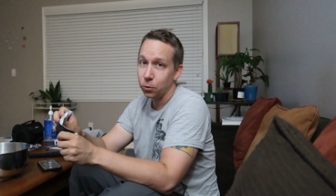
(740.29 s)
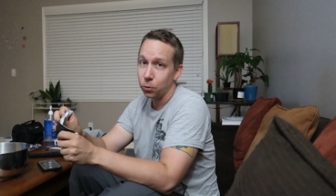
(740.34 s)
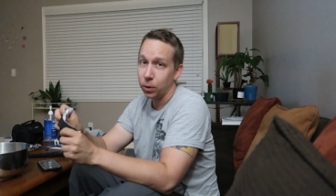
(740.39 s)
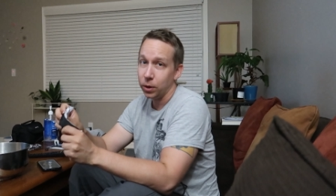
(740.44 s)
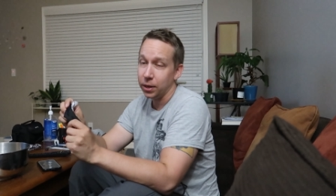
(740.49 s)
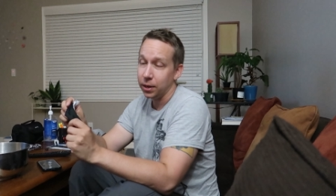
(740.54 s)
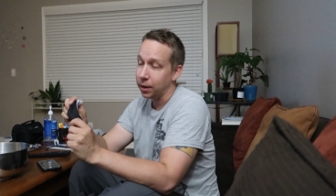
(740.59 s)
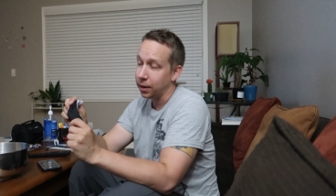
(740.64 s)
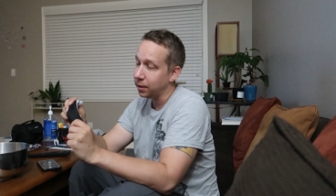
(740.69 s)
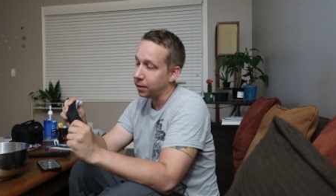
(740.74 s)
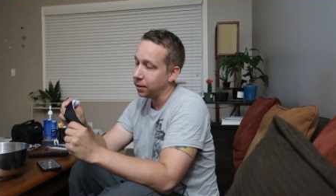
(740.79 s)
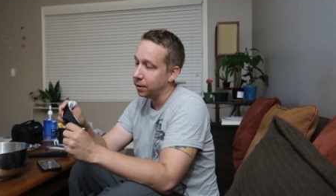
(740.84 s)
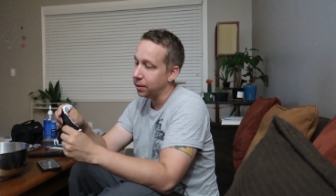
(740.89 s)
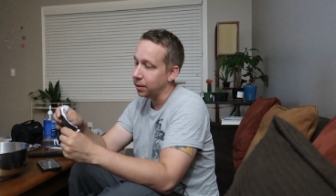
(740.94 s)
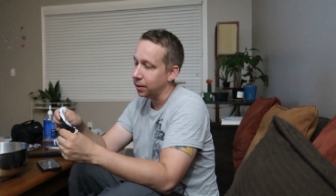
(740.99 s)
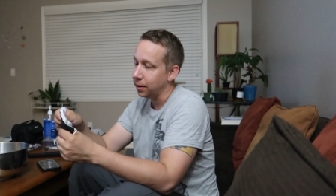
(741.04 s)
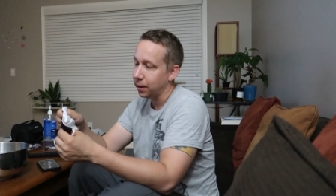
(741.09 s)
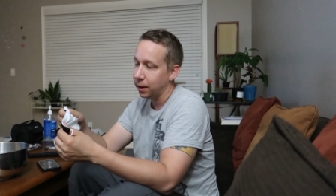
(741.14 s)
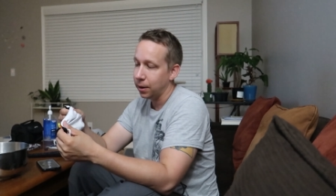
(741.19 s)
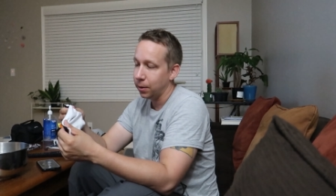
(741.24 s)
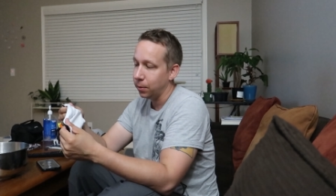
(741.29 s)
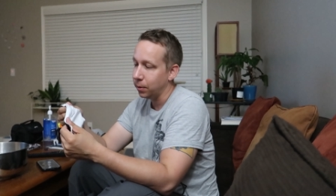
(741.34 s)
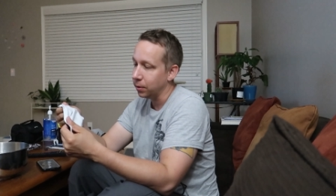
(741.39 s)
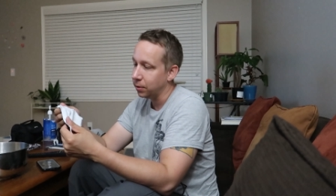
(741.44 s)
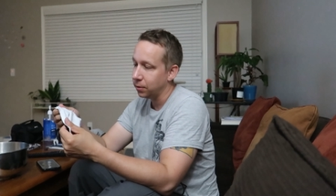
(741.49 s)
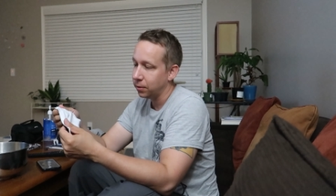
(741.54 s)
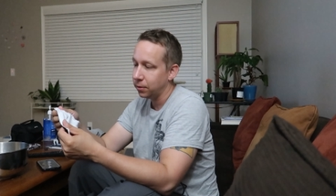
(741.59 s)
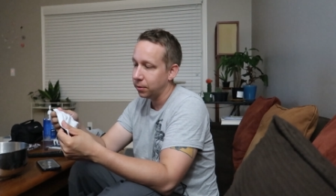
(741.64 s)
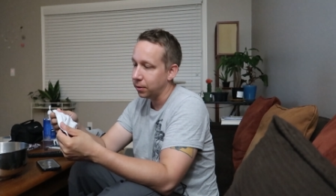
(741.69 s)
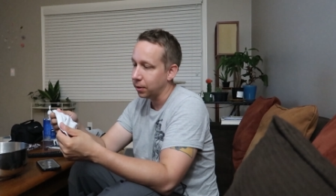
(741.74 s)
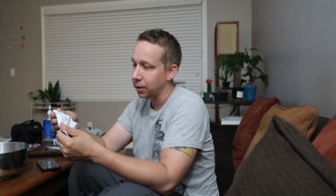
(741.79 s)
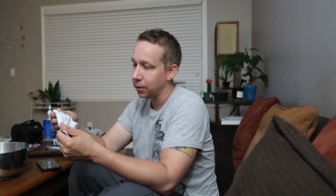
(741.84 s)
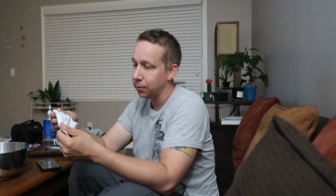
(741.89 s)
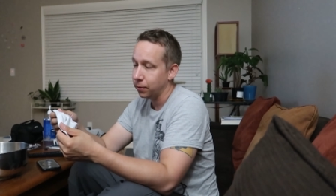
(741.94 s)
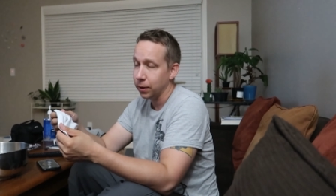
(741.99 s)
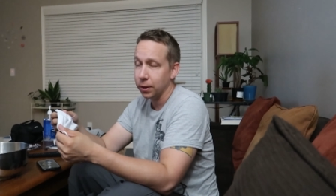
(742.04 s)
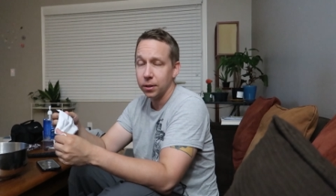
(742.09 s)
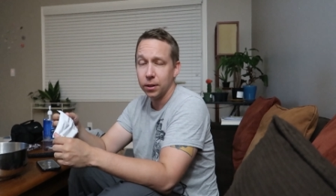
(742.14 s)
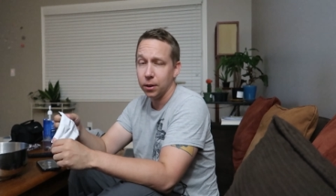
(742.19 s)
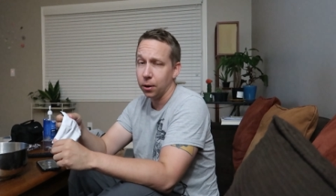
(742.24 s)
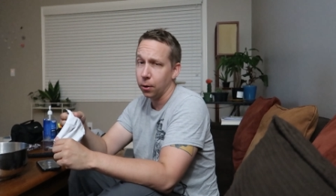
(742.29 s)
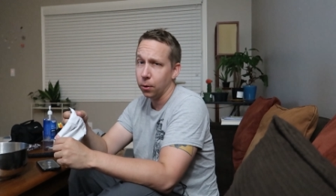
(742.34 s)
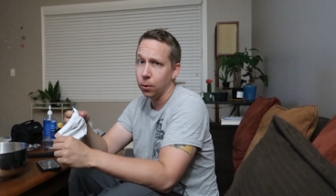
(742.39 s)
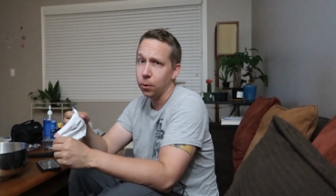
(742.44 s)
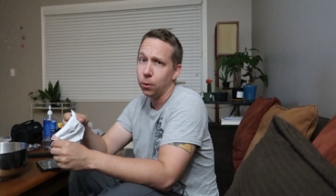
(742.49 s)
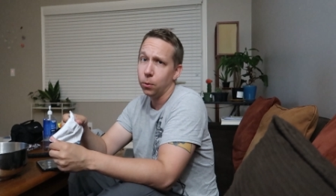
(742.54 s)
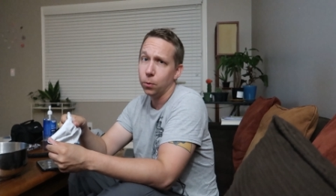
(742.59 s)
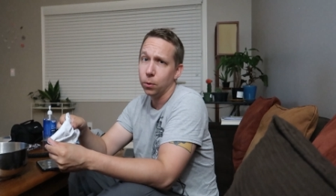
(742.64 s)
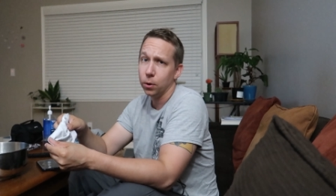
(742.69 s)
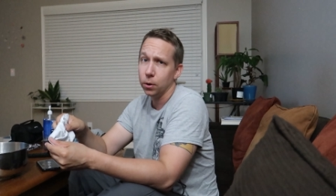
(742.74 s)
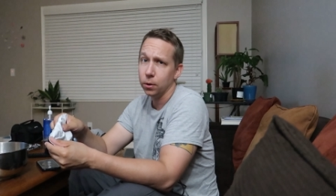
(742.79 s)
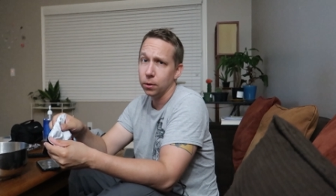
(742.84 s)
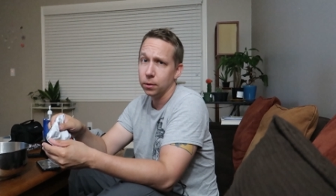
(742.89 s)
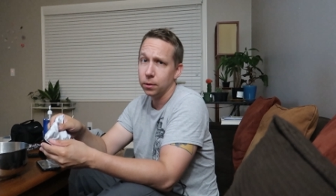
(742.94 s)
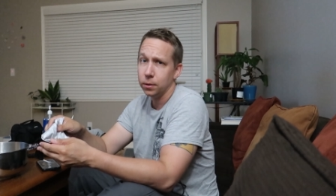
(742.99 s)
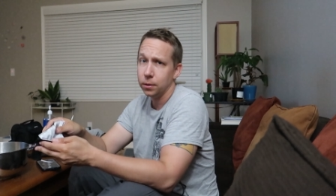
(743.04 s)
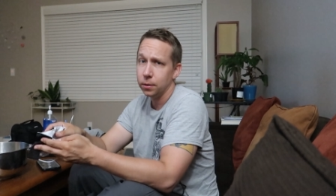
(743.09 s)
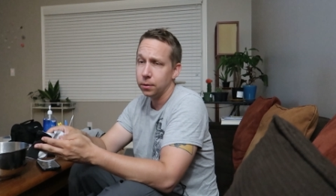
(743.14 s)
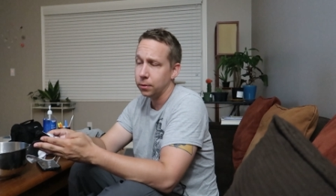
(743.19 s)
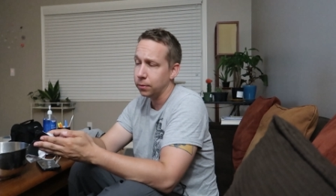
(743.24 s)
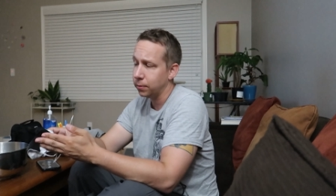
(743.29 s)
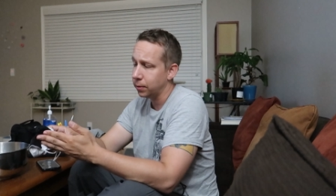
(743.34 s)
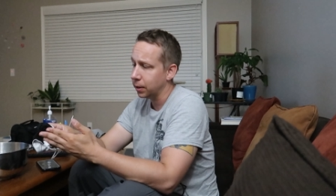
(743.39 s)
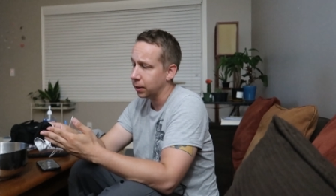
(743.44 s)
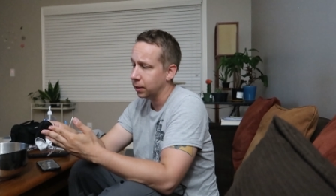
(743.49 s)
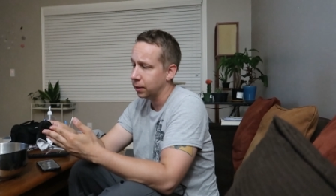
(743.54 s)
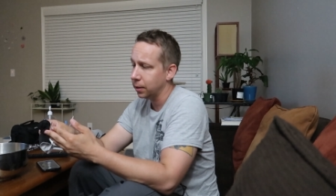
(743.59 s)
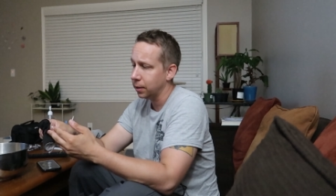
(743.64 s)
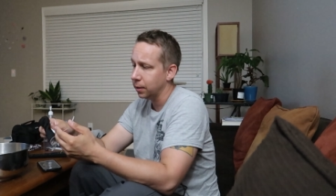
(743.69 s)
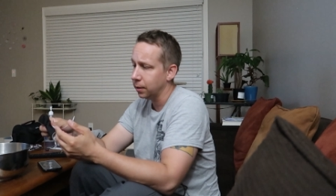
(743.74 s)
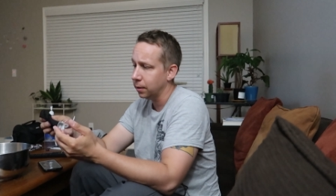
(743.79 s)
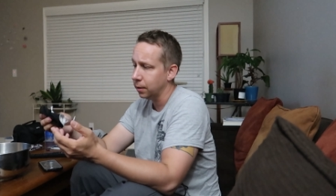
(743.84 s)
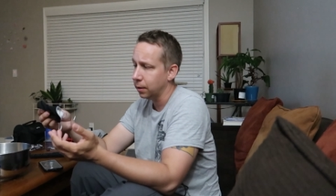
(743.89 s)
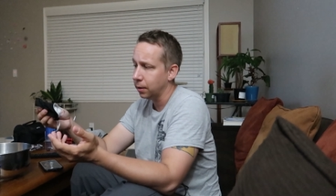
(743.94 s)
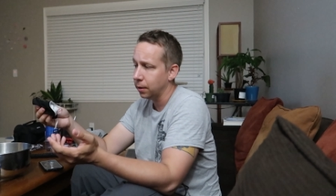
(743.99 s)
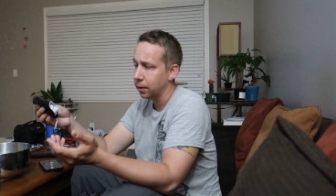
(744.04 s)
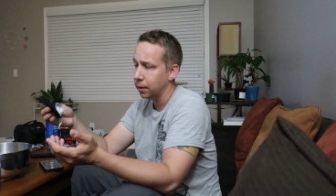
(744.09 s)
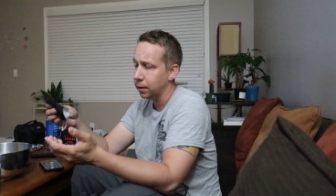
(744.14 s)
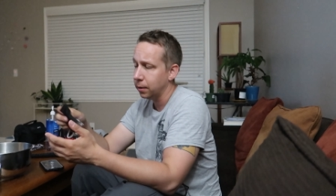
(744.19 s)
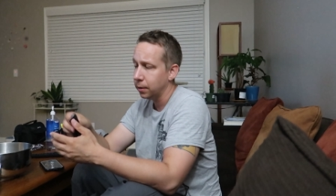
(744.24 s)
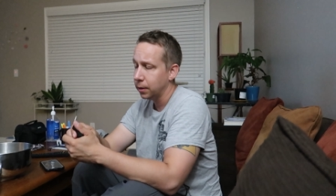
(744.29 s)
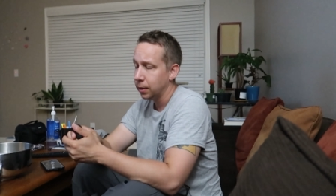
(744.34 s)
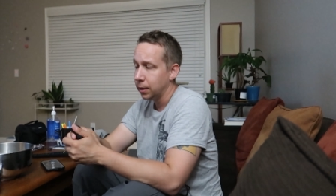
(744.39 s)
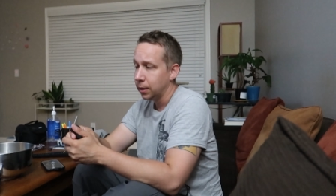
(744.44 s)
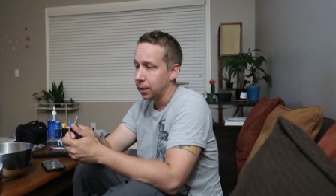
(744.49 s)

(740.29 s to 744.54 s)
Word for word: 2019, and now it's affecting our whole world. It's affecting uh,